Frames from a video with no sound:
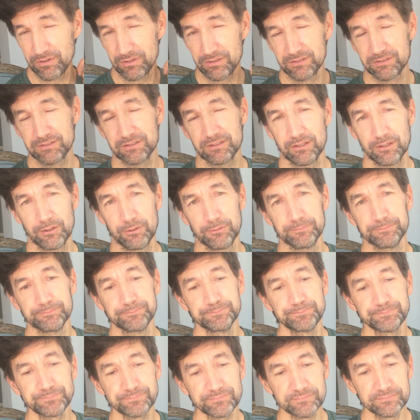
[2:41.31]
So
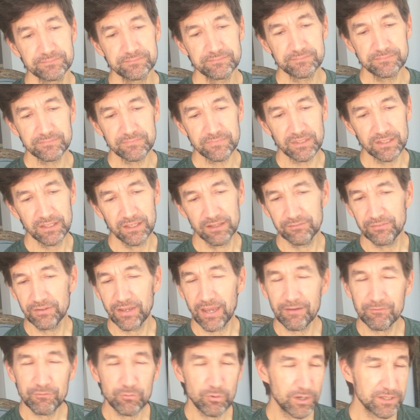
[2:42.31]
if you
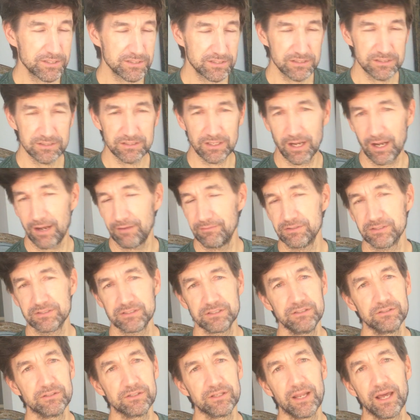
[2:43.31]
have questions, obviously
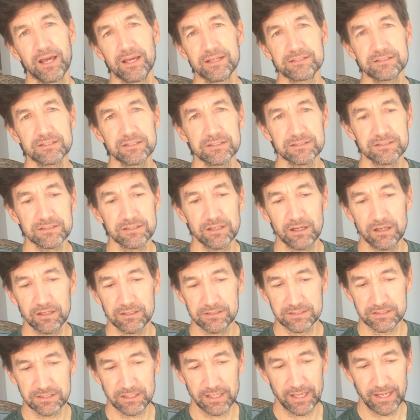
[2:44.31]
you can ask us on
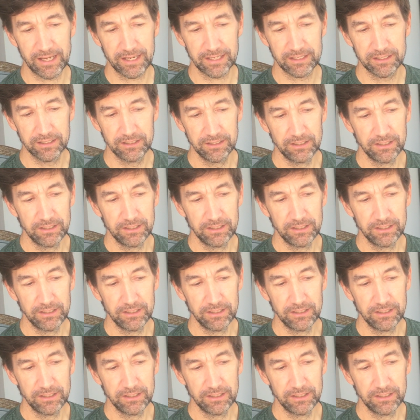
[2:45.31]
Slack.